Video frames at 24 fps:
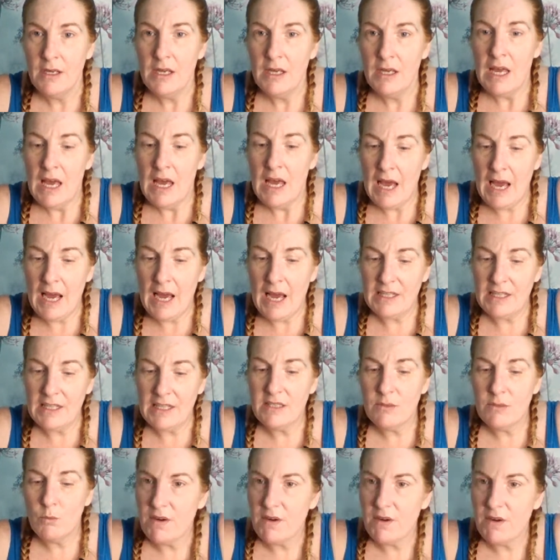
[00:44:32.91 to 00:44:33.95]
And
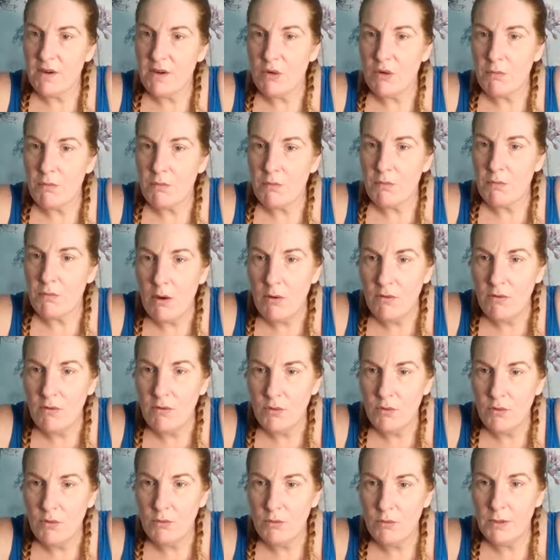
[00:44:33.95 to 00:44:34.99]
once
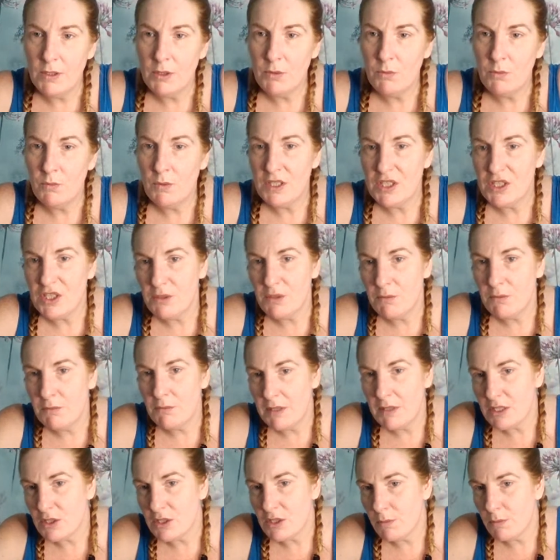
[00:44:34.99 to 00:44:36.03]
fearlessly,
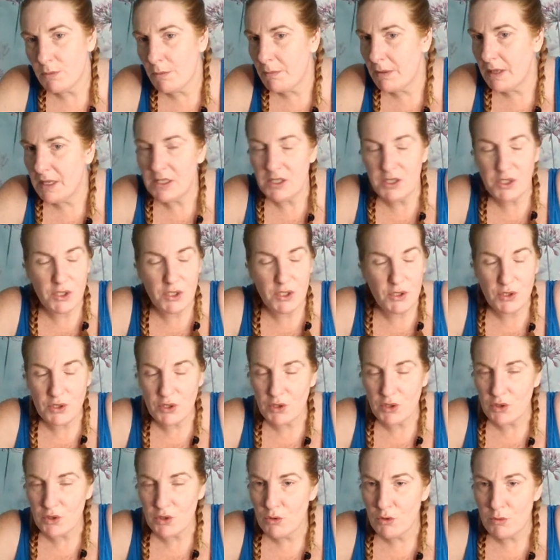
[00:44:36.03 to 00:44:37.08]
and
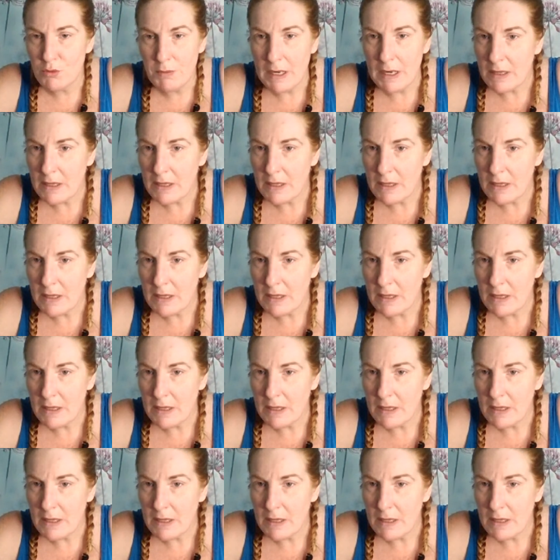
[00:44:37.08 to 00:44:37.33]
Vanessa